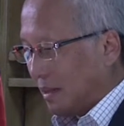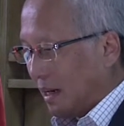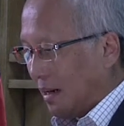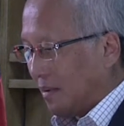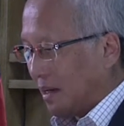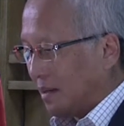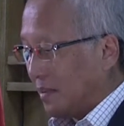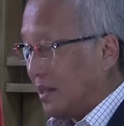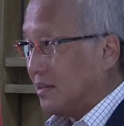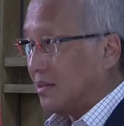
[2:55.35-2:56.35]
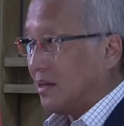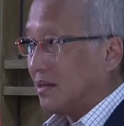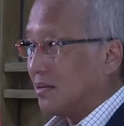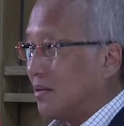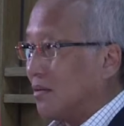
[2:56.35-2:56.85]
how I made
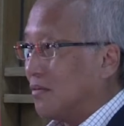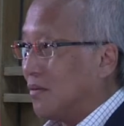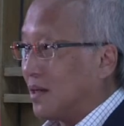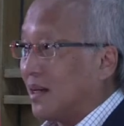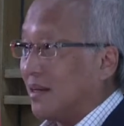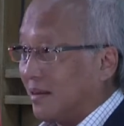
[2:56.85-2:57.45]
sense of what I